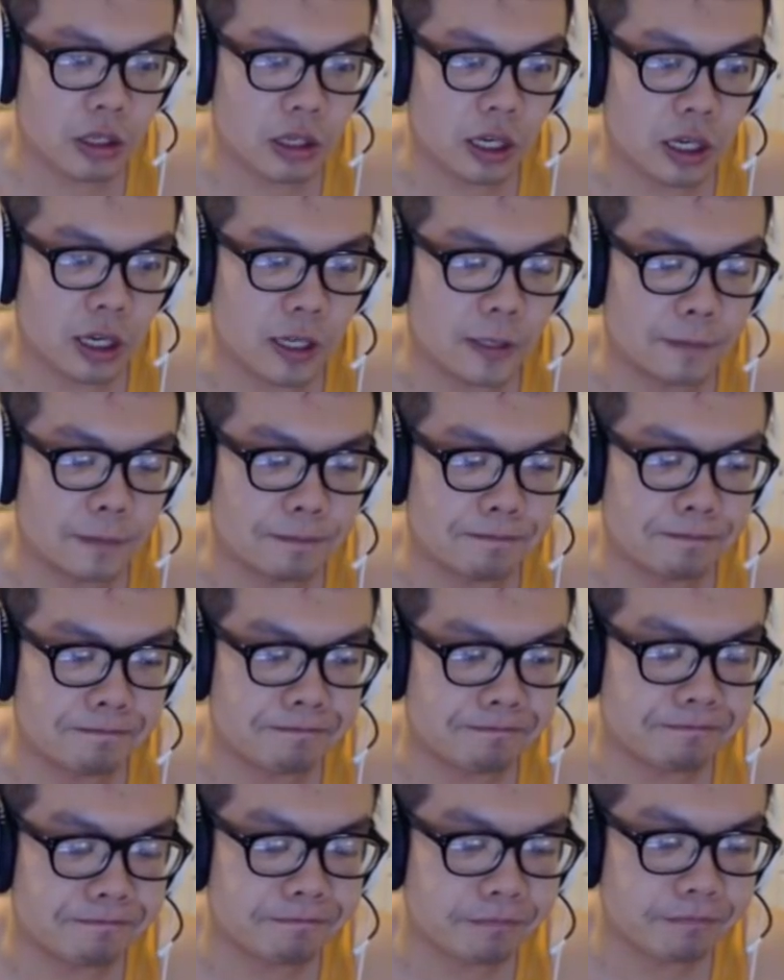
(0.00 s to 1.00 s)

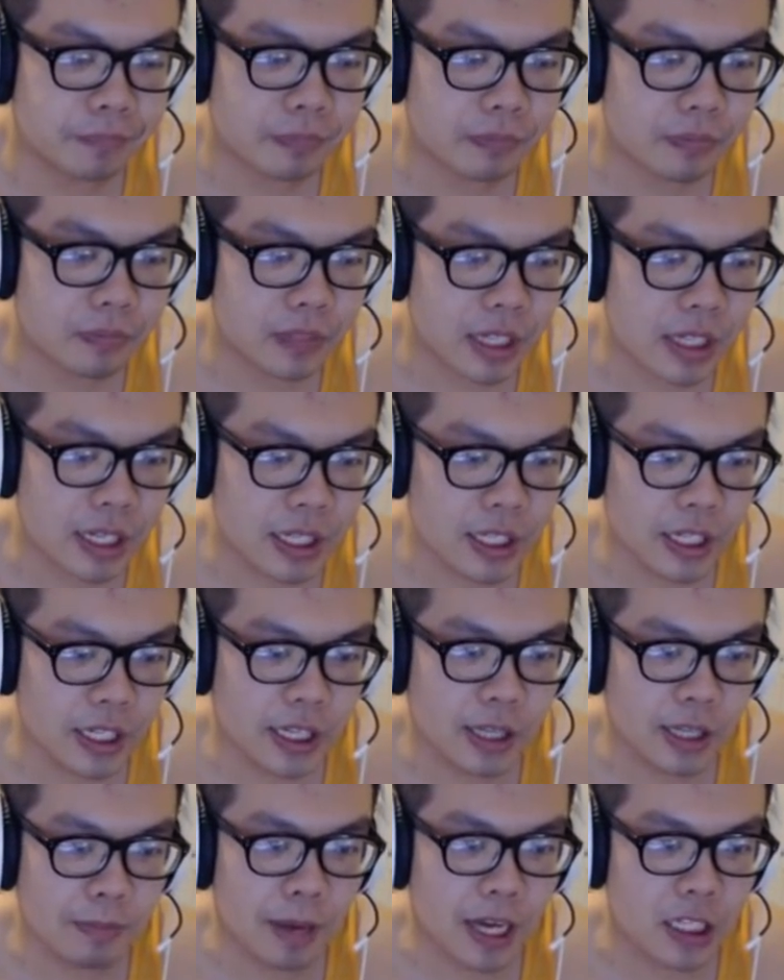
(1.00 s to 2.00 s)
to
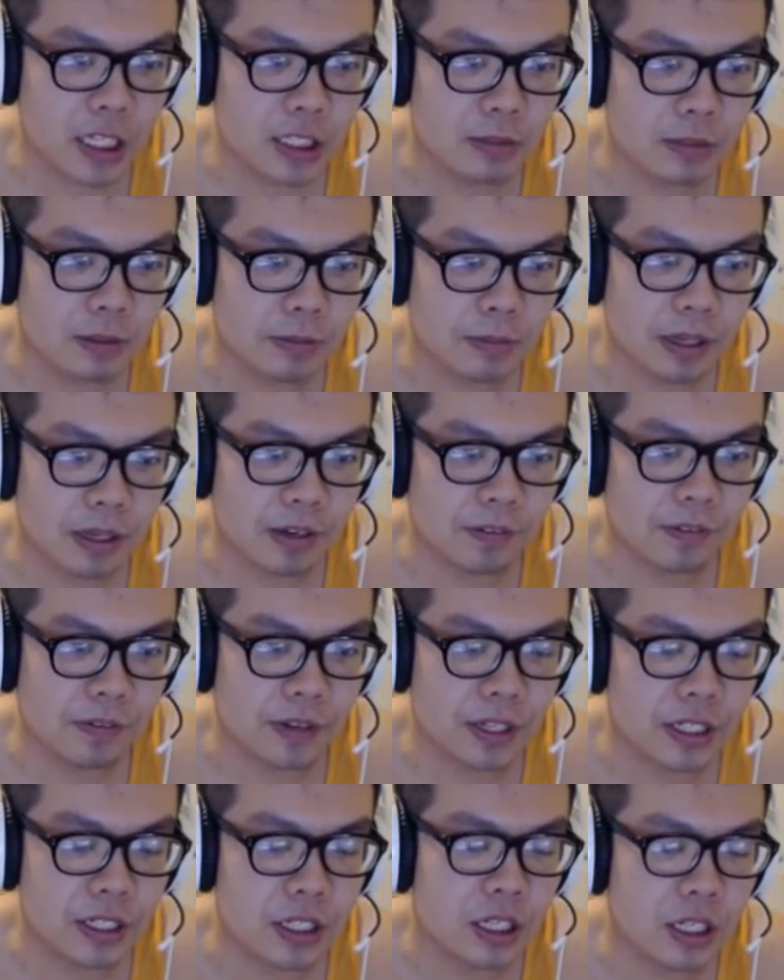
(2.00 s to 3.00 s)
get the maximum
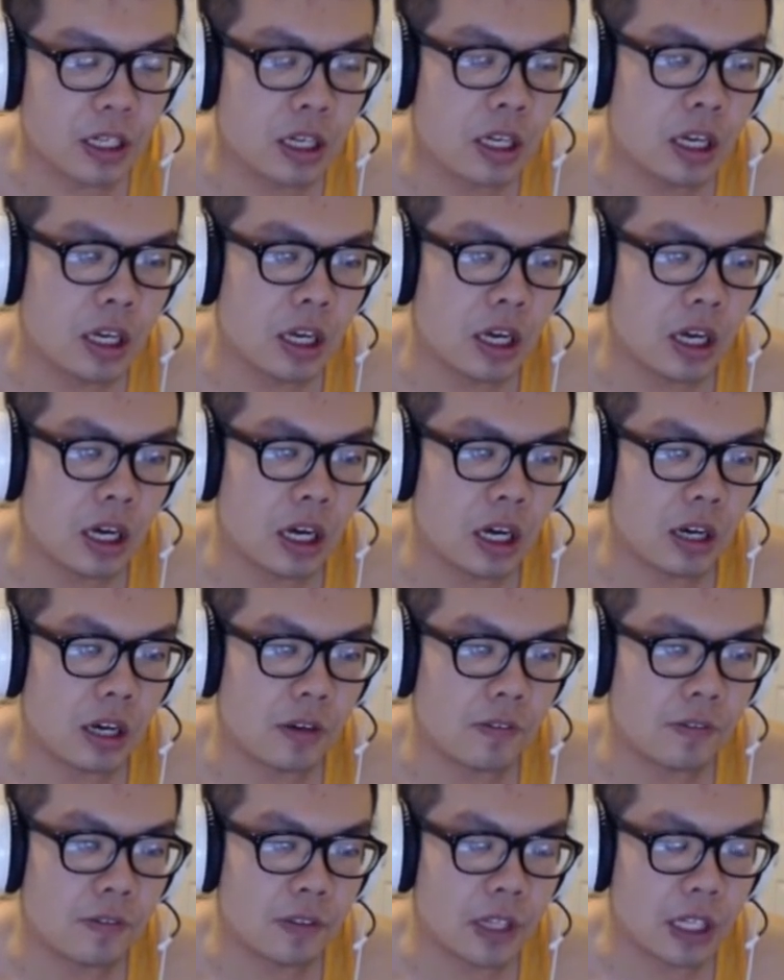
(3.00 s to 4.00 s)
benefits
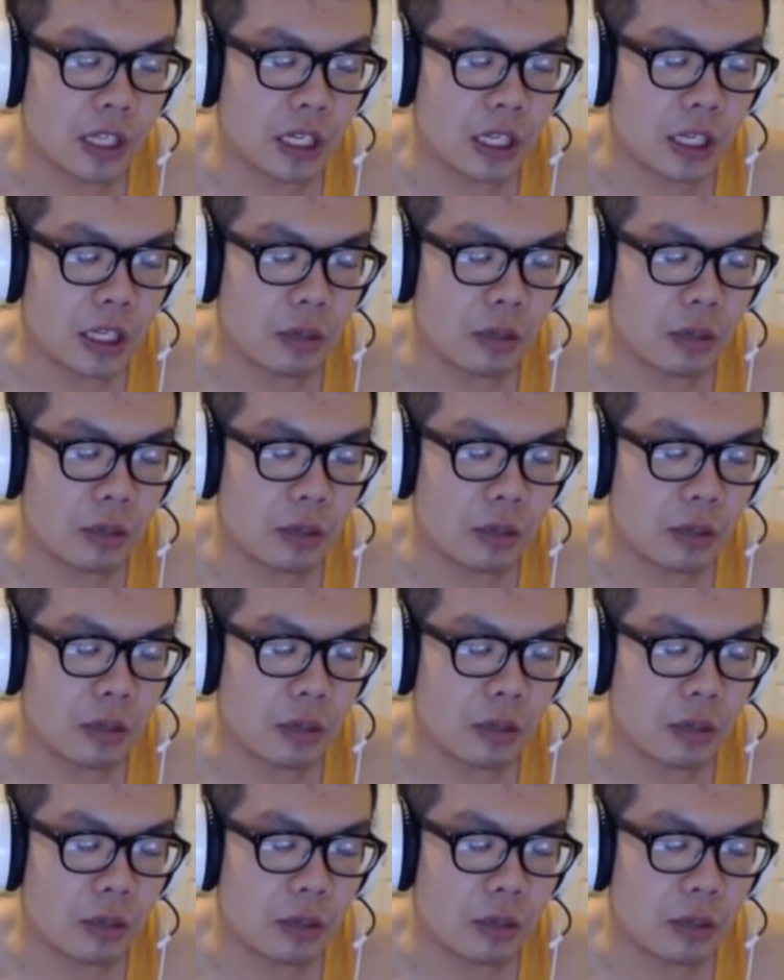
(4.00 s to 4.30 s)
of the